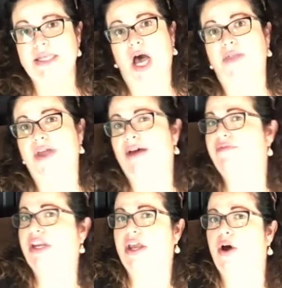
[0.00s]
on that
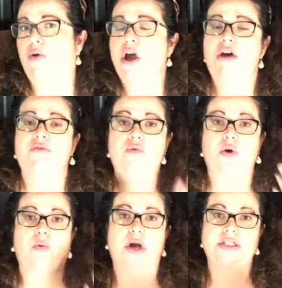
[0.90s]
video
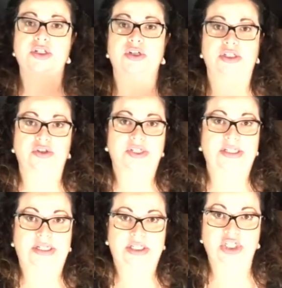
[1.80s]
for ones you're
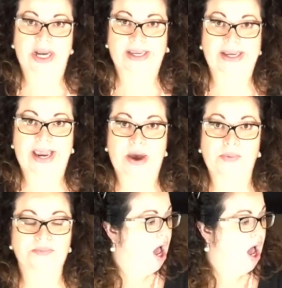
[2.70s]
interested in checking out.